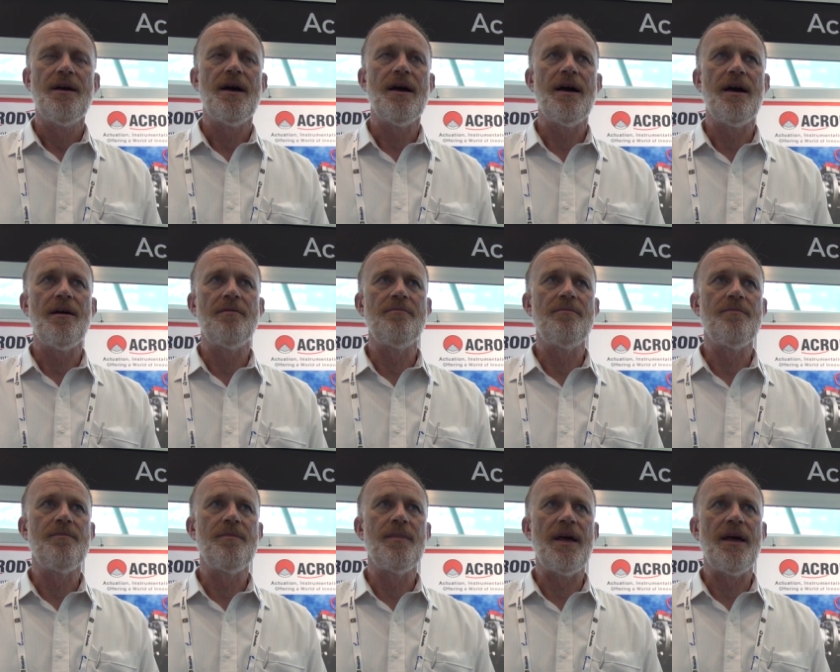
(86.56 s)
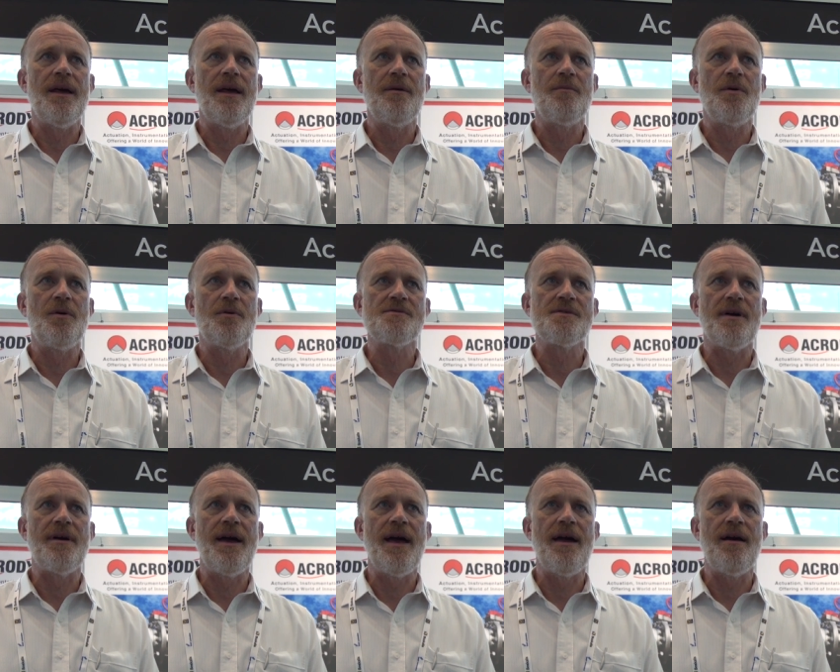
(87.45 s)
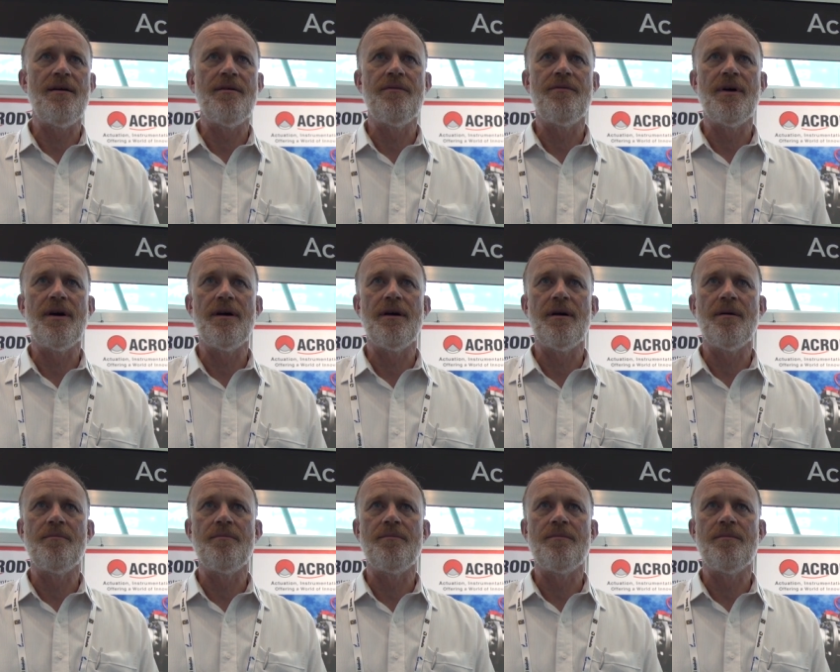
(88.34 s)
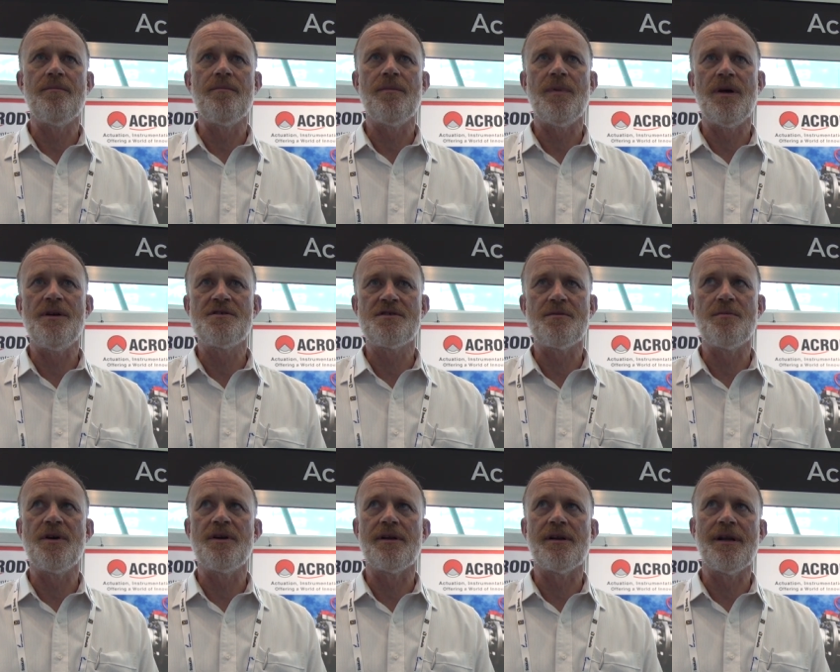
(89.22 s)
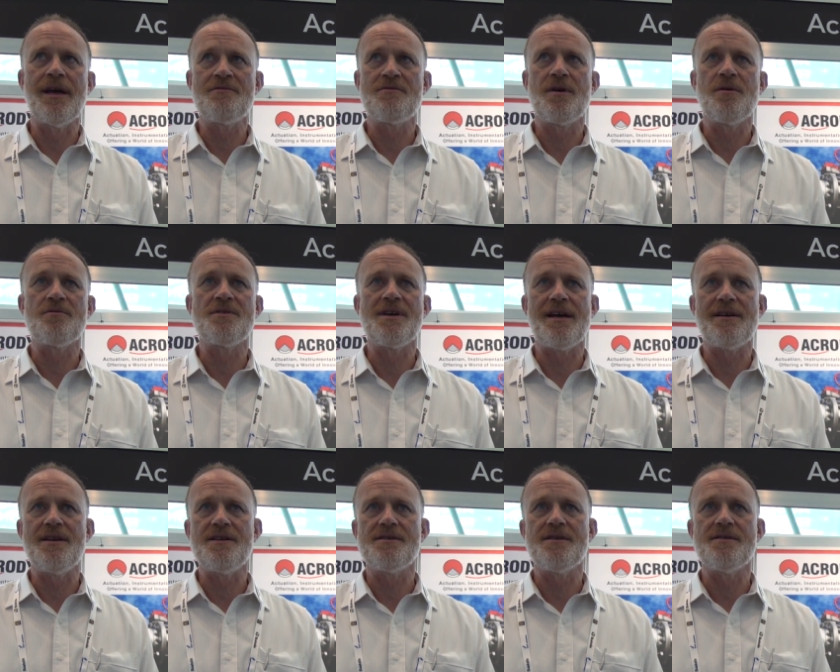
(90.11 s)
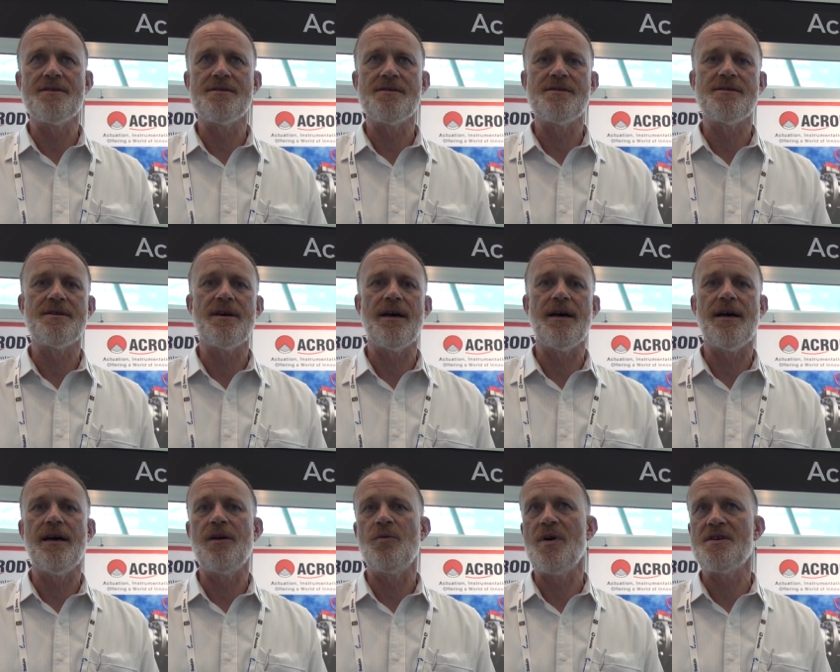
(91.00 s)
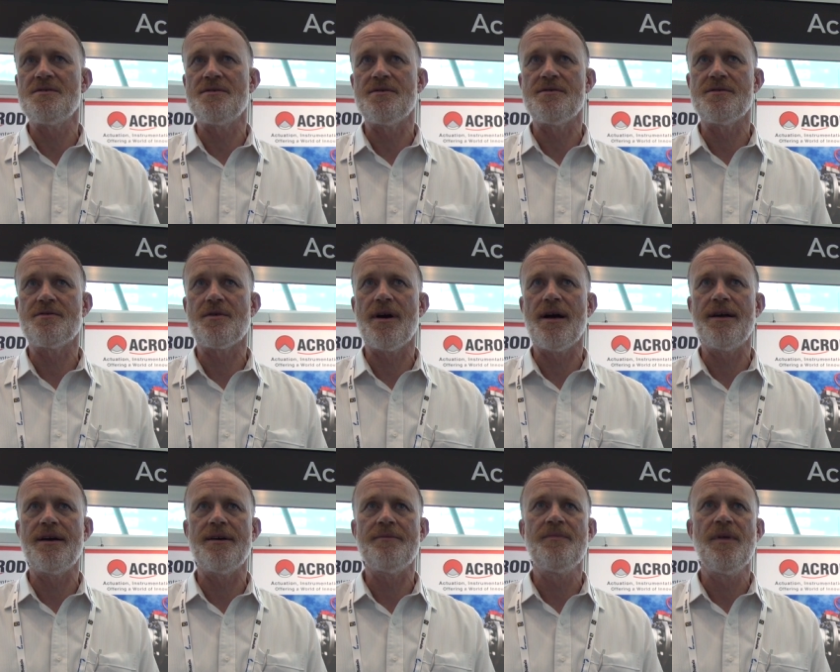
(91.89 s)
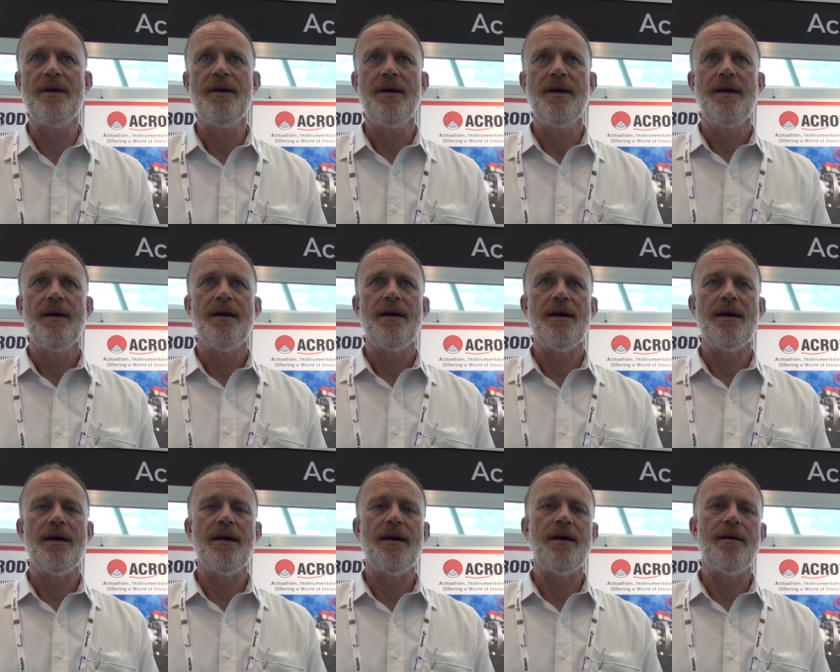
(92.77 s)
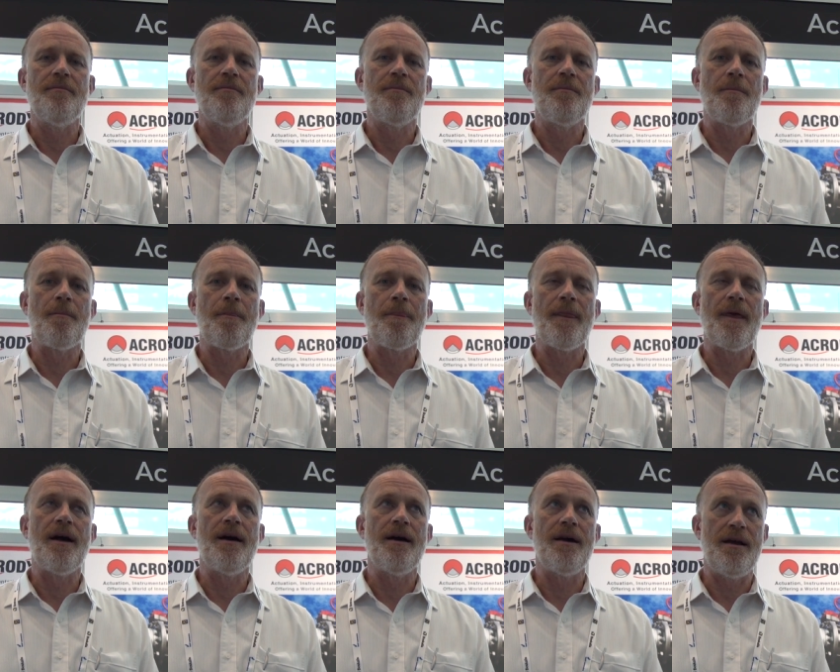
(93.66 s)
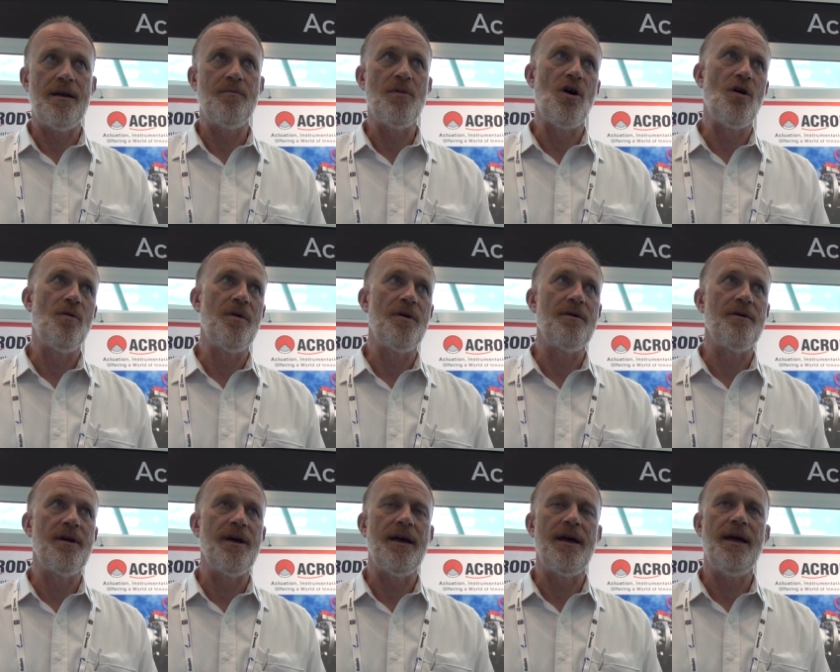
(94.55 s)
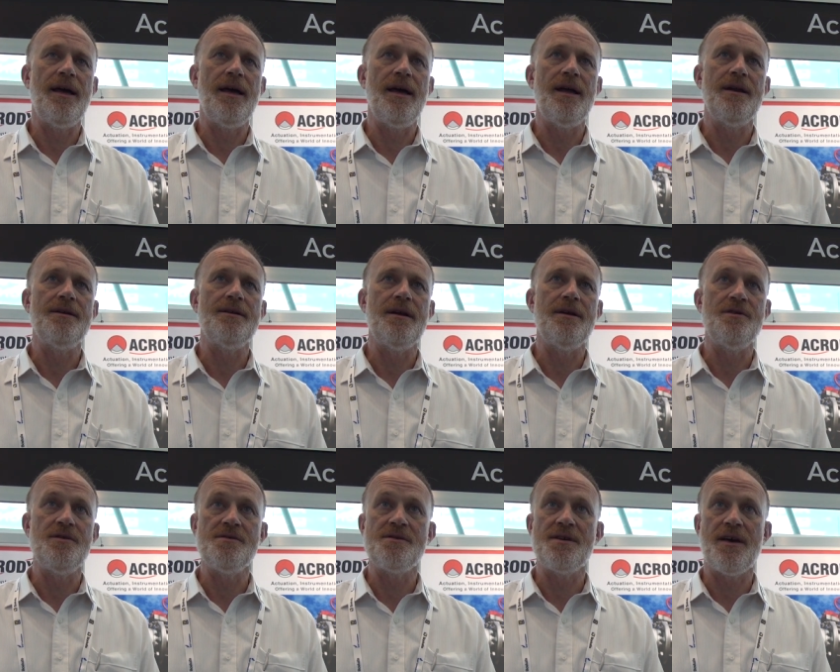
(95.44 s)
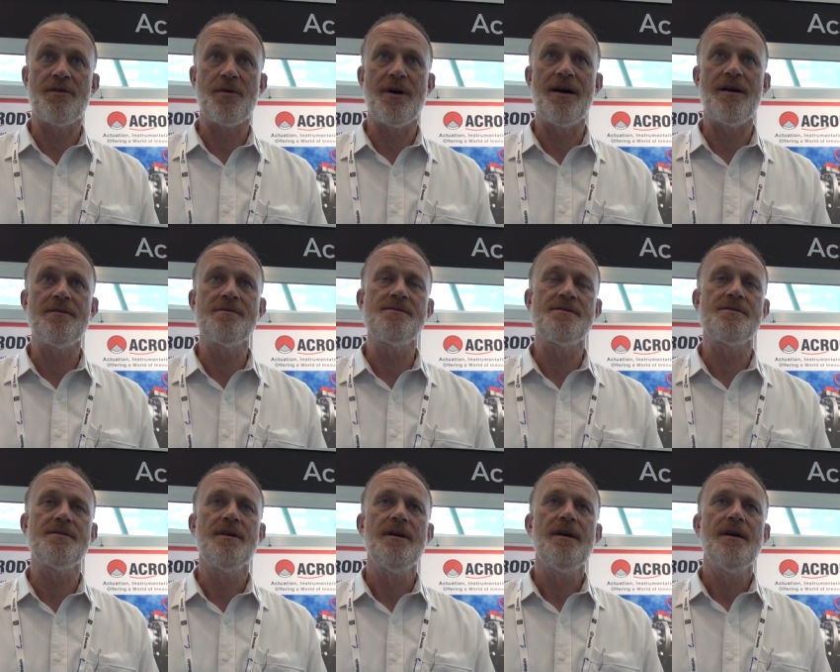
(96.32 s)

Um, and we also have um, instrument and electrical technicians in Western Australia, um, in Melbourne and in New South Wales,